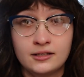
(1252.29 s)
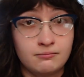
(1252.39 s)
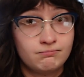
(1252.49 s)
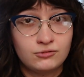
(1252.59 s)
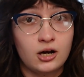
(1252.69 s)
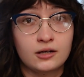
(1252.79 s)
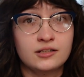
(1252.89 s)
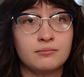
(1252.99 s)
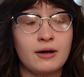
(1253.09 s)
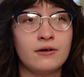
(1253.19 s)
they
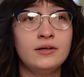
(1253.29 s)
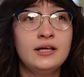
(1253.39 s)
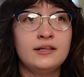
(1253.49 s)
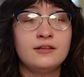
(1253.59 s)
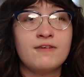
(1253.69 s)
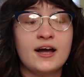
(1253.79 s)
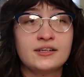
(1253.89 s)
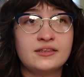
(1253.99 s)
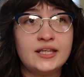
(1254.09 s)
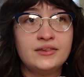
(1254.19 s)
talked about the
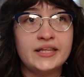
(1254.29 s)
fact that